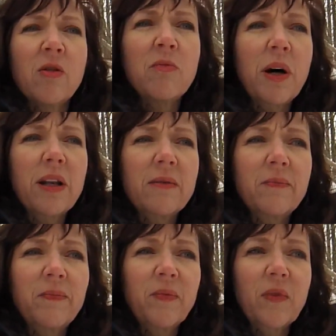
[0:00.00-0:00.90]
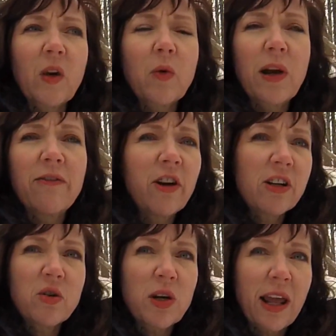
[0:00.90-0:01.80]
But whenever I
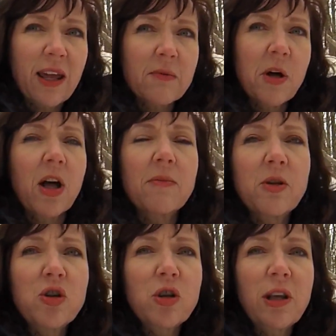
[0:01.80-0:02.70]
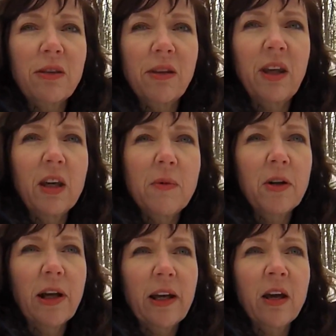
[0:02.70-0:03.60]
do an animal, I'm usually thinking
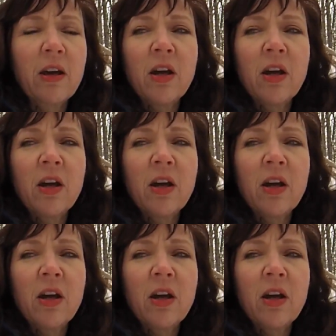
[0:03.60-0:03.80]
about like,